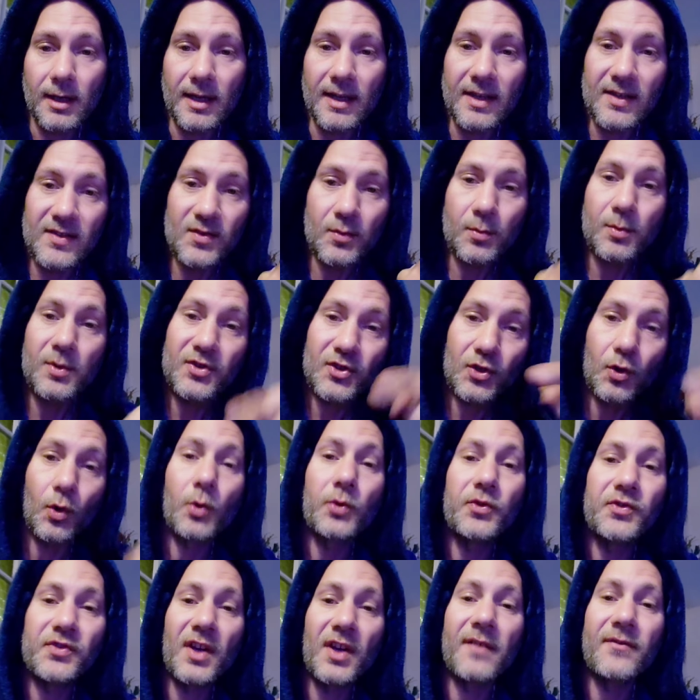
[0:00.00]
is a
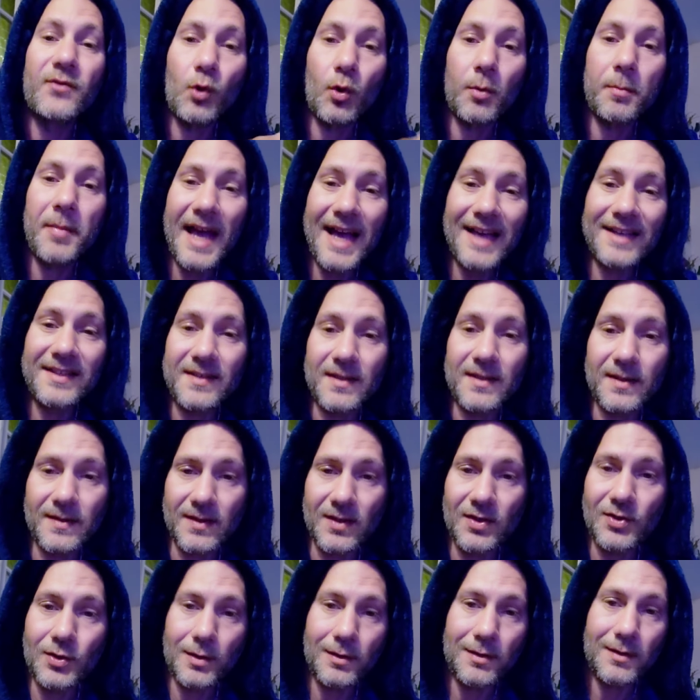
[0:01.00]
result of your past
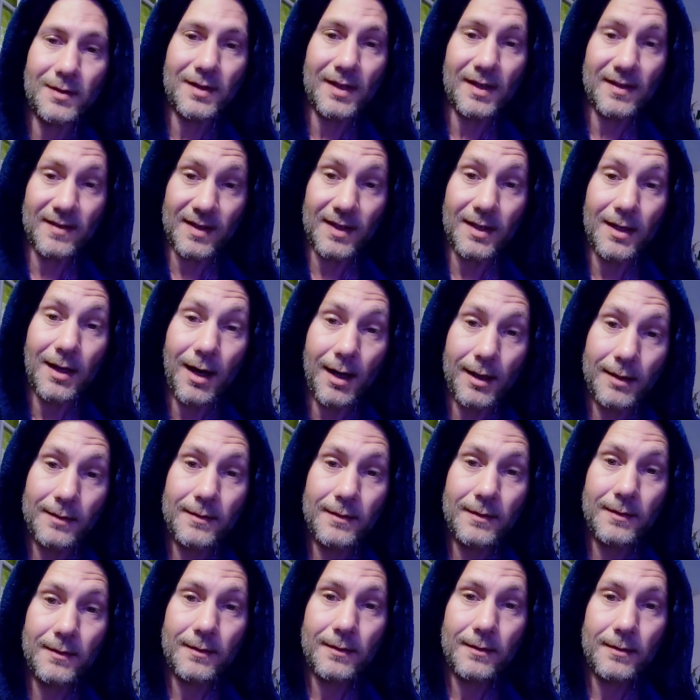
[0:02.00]
decisions, is it
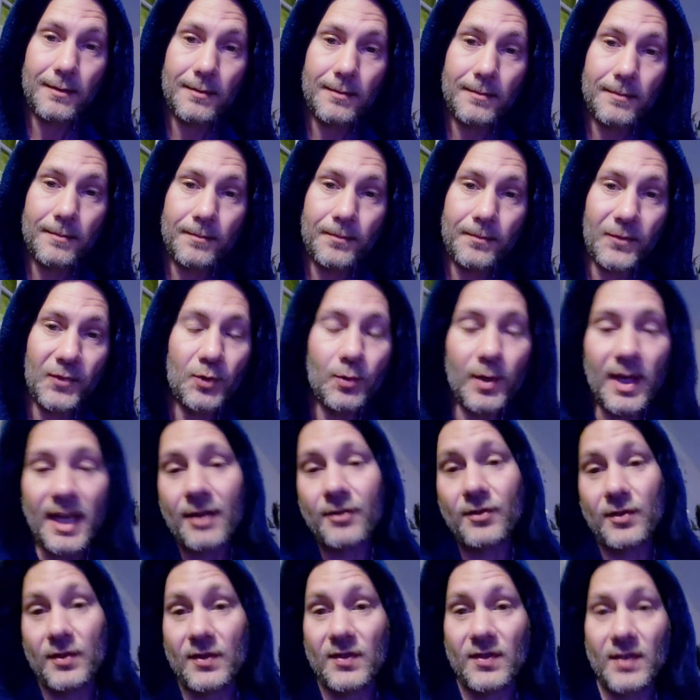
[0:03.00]
not? You
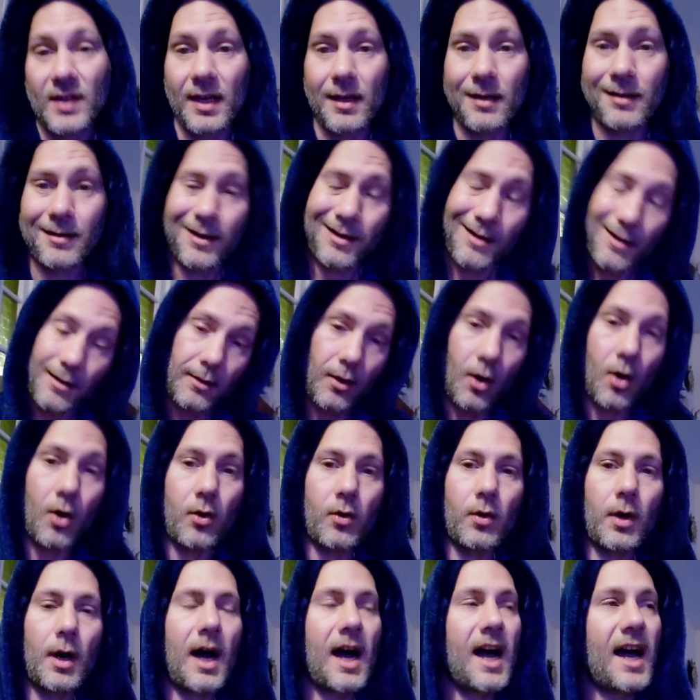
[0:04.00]
can't just say,
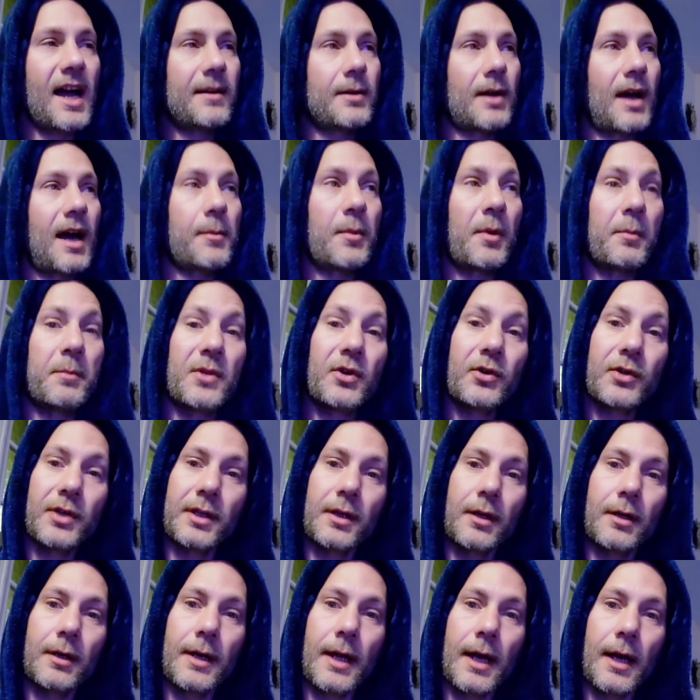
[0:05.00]
oh, I'm a
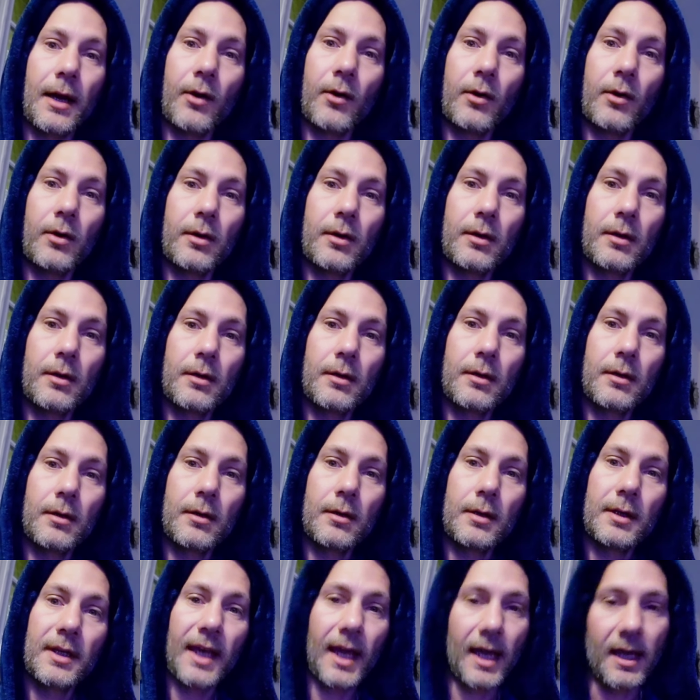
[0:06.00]
millionaire now,
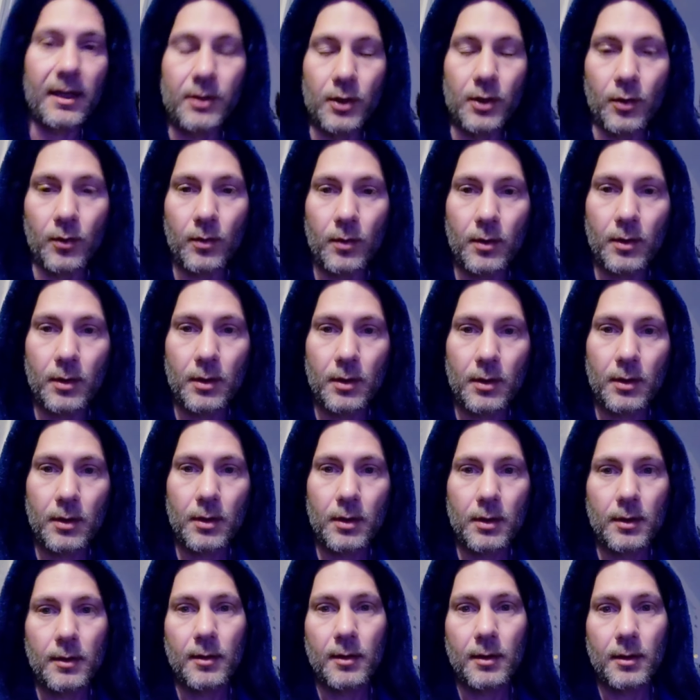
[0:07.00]
can you?
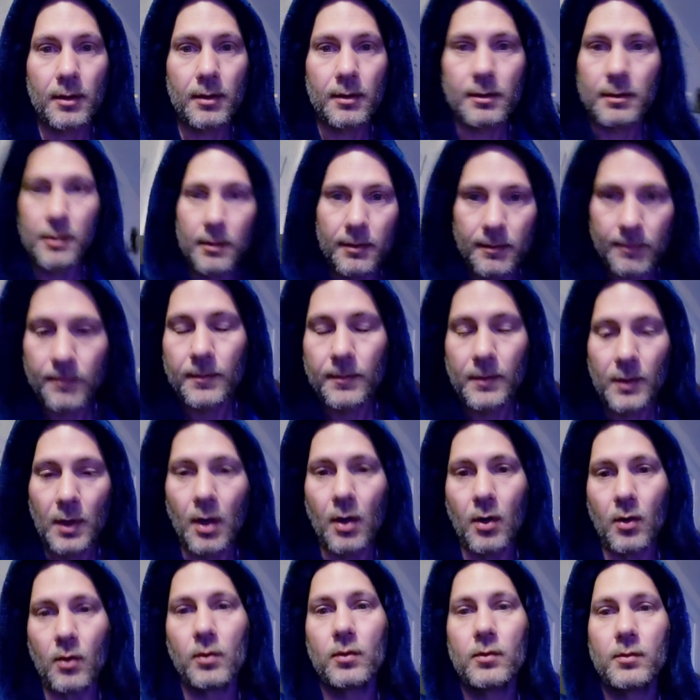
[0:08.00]

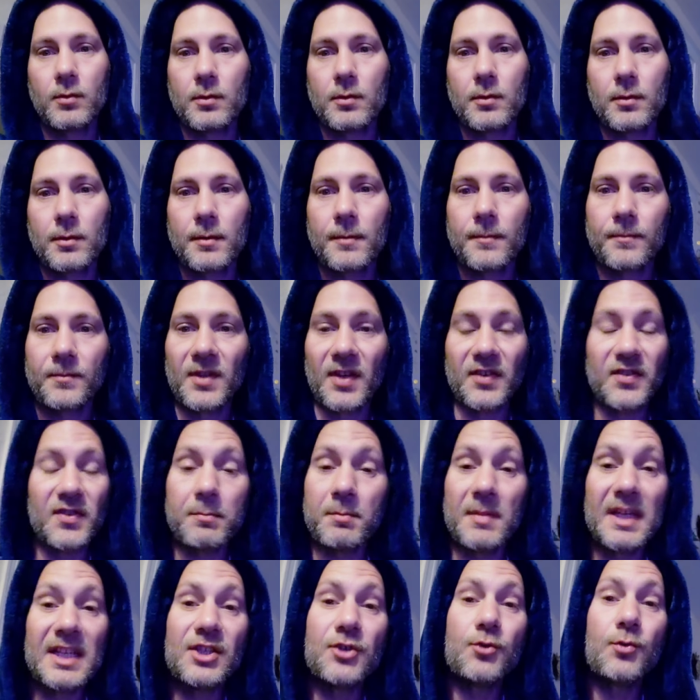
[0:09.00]
No,
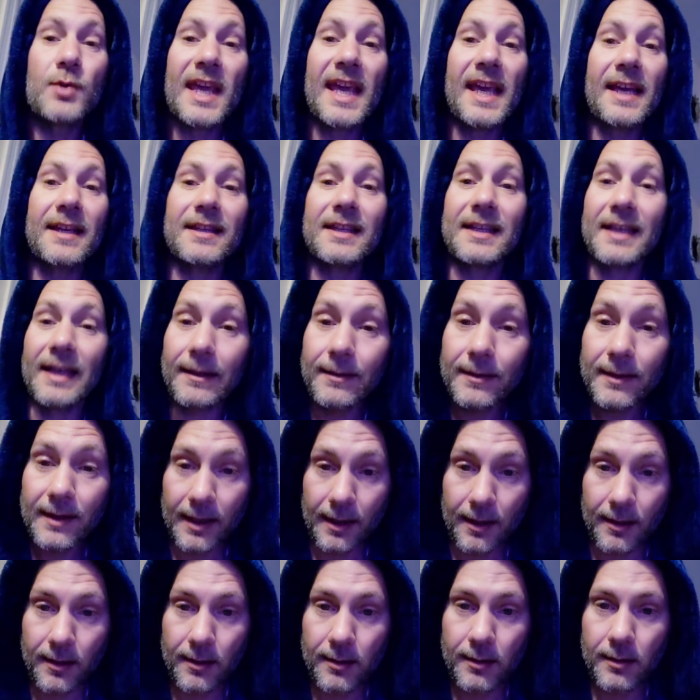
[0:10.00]
doesn't mean you can't get
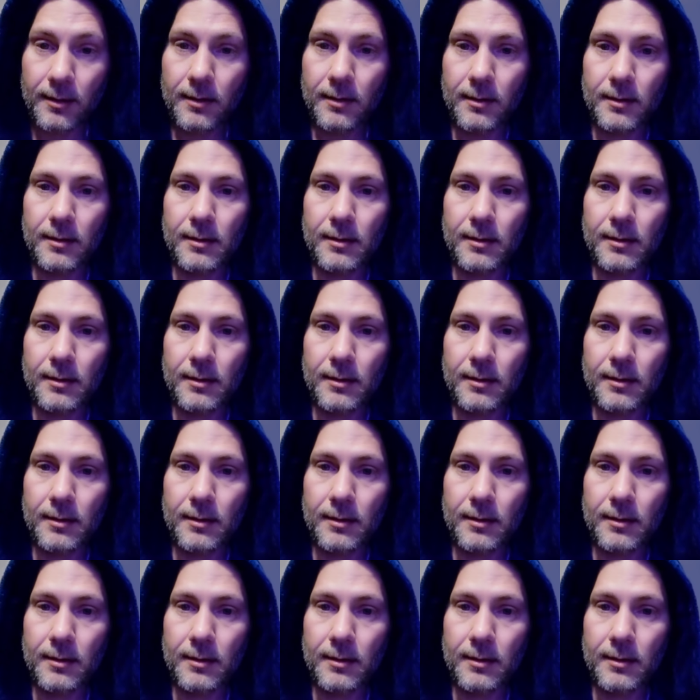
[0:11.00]
there